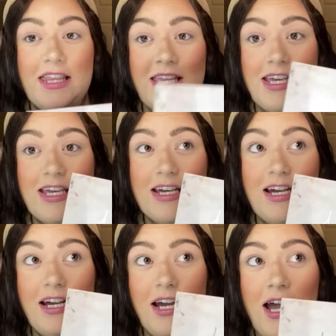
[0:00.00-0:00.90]

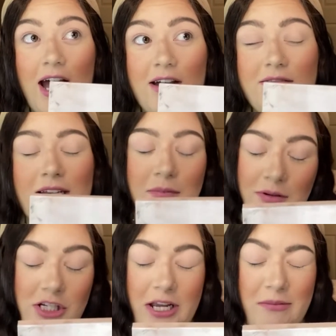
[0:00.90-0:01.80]
I'm
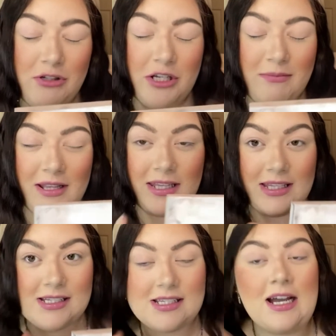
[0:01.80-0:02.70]
ashamed to admit that
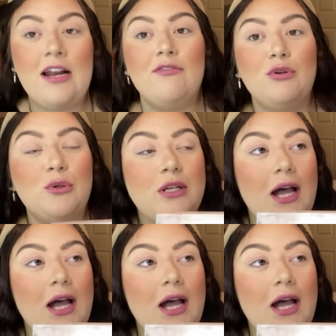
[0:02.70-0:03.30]
this is kind of old.